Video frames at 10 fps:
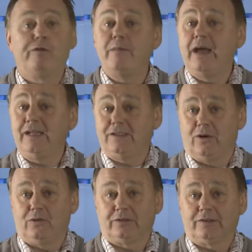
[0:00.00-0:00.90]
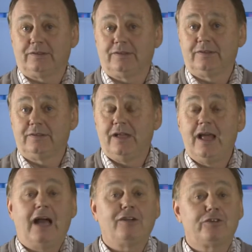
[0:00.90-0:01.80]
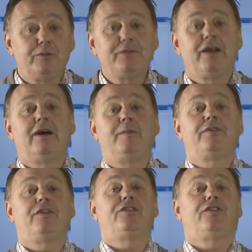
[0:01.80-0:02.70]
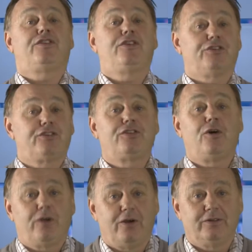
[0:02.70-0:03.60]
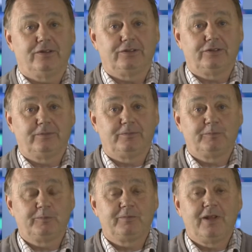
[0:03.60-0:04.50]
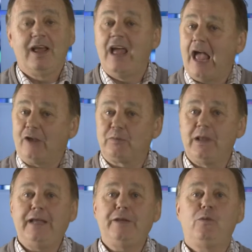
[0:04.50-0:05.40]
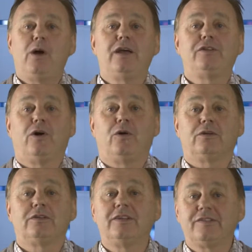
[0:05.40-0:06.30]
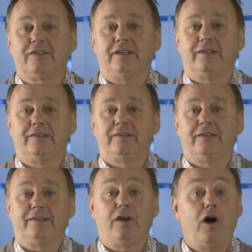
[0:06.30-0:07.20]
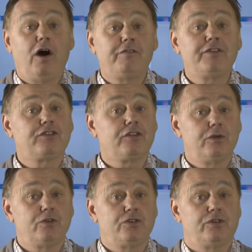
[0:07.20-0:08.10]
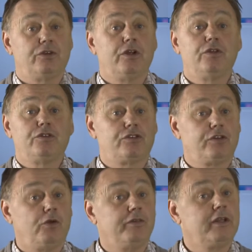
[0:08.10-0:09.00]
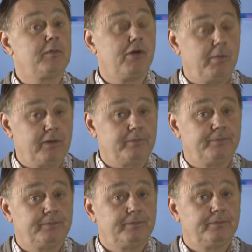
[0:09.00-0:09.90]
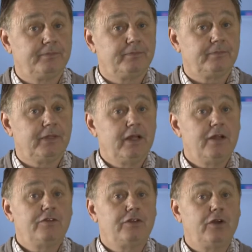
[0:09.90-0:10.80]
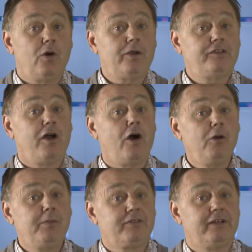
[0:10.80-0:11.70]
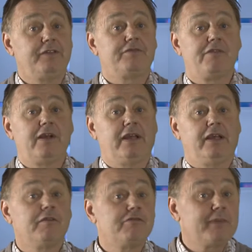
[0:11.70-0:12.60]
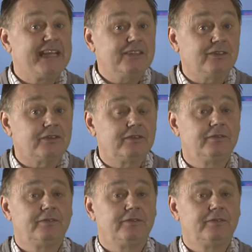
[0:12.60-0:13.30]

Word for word: for many dogs and sometimes this disgusts dog owners. Explaining why a dog does this is half the solution to solving the problem. The dog is hopelessly free from guilt.